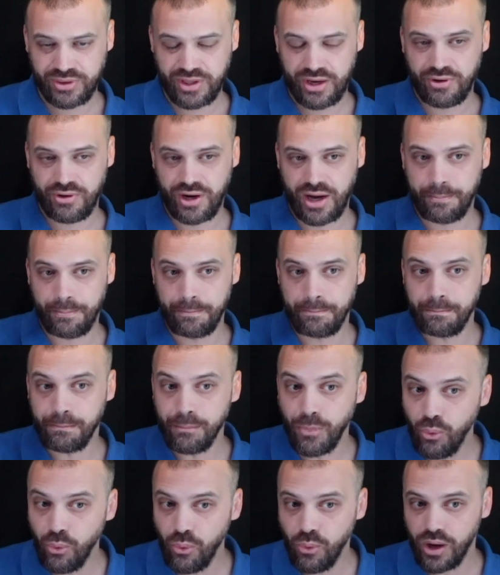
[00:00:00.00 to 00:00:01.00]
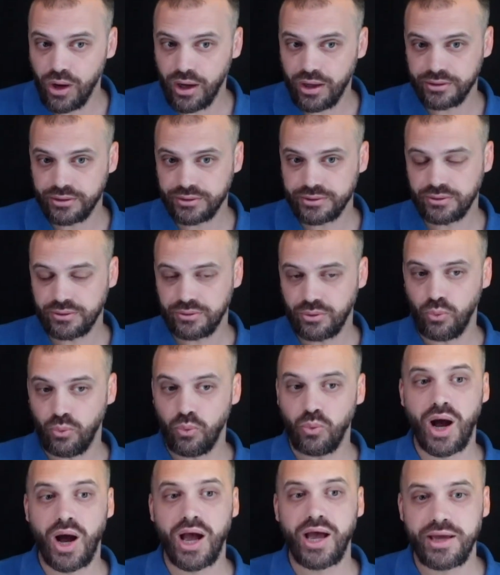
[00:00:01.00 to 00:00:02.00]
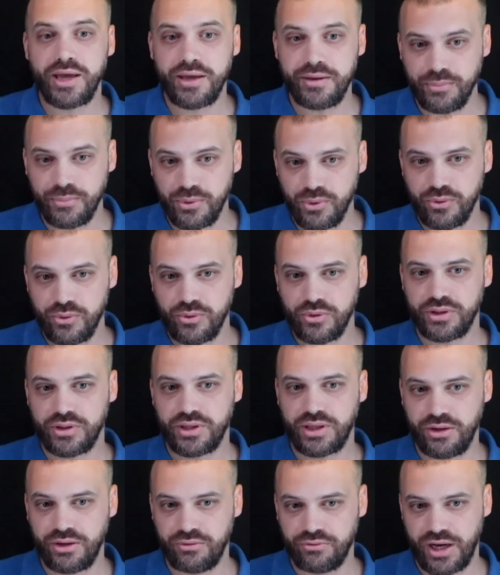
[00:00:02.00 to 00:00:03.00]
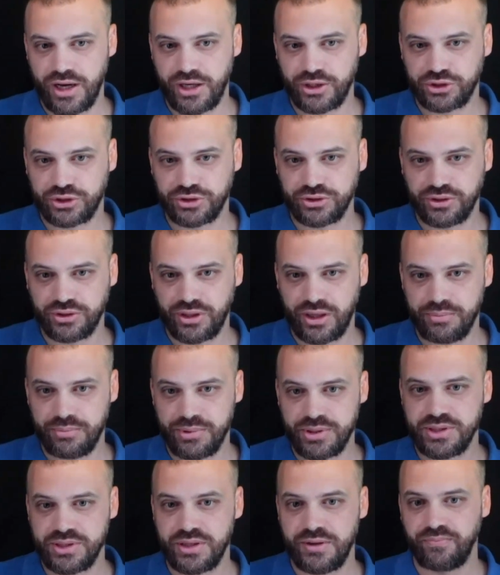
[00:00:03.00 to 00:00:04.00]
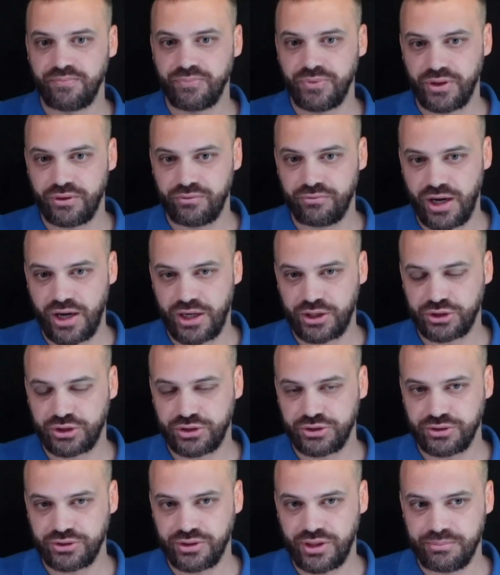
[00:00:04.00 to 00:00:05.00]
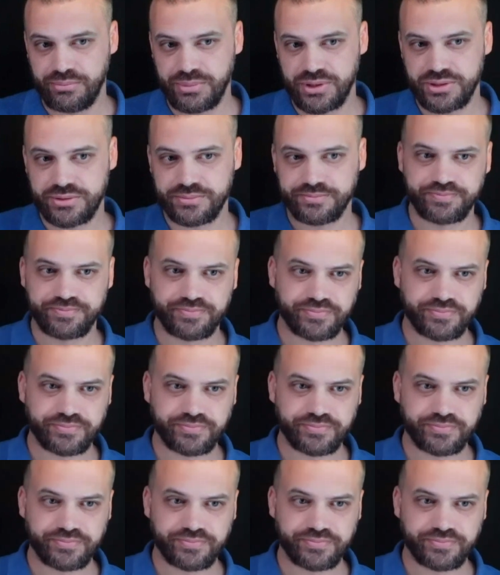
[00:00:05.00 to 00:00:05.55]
there are more, way more irrational numbers than rational numbers.